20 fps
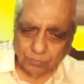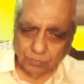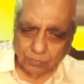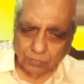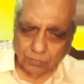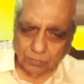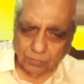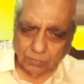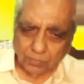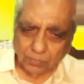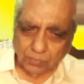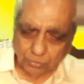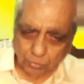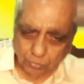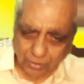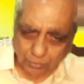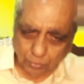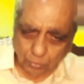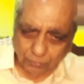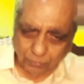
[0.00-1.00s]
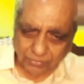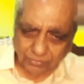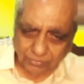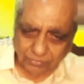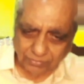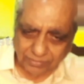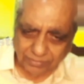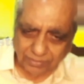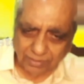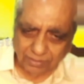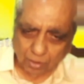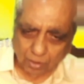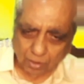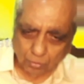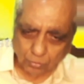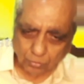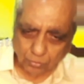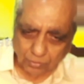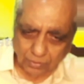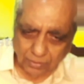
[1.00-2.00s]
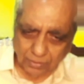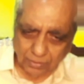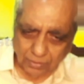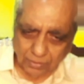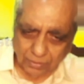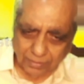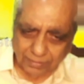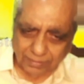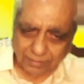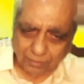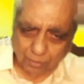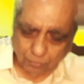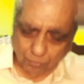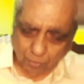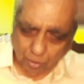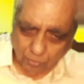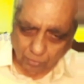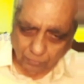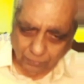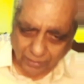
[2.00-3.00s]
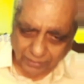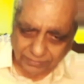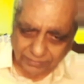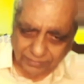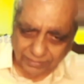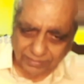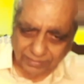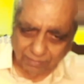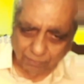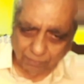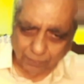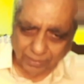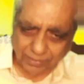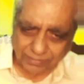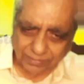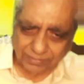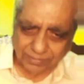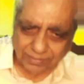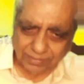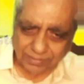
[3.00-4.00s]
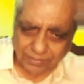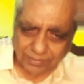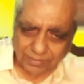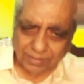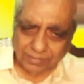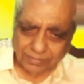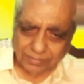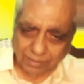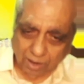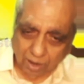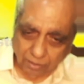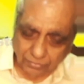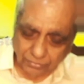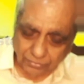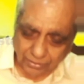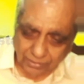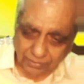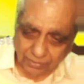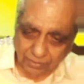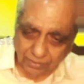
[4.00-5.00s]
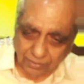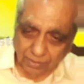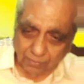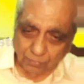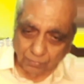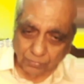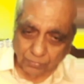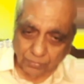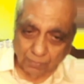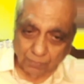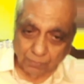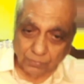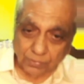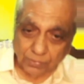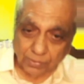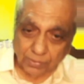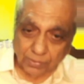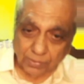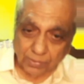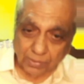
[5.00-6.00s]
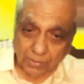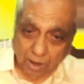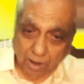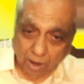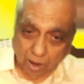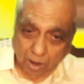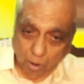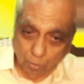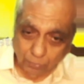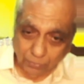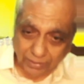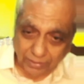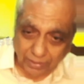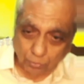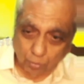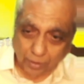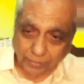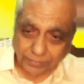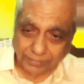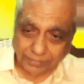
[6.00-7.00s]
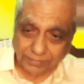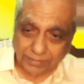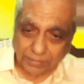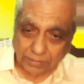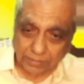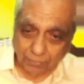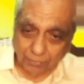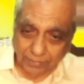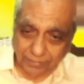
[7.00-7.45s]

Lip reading: We should try to first reason out that on what factor depends, then how we can quantitatively